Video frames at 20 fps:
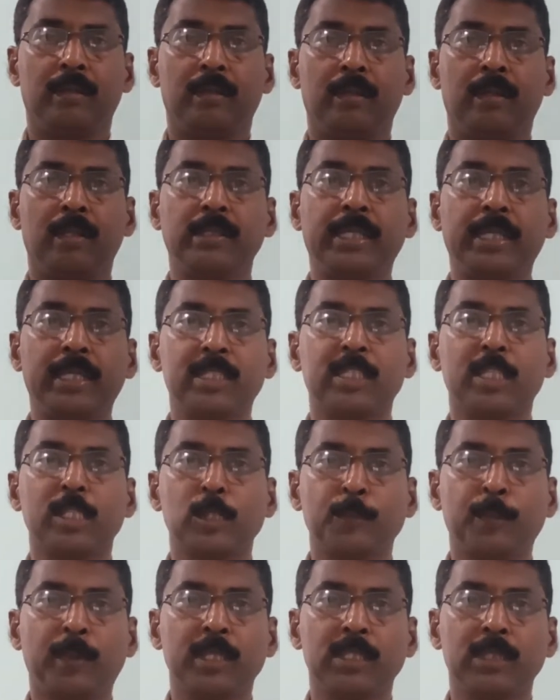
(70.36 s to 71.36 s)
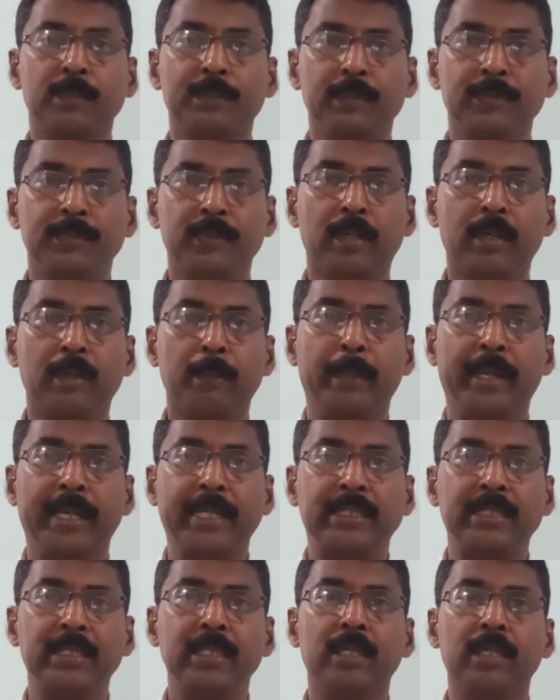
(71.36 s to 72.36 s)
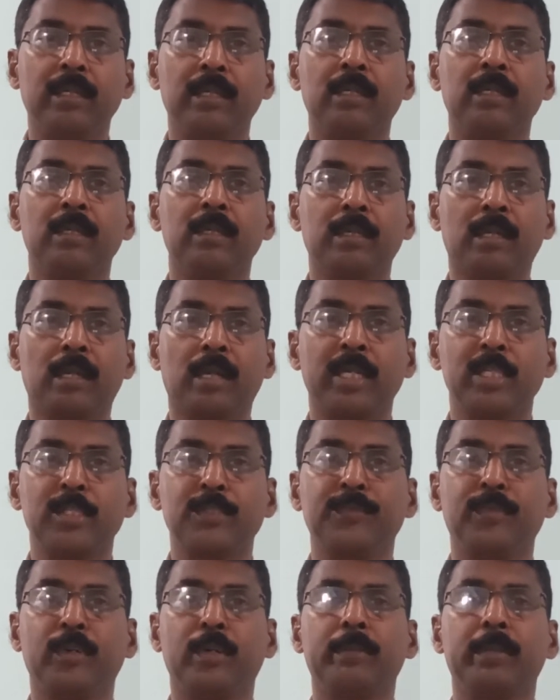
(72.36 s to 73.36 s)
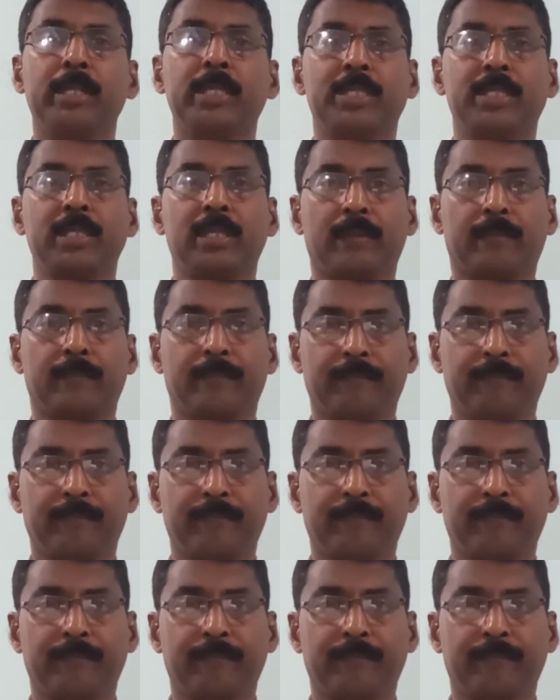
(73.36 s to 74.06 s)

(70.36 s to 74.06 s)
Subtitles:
or that is responsible for bacterial transformation.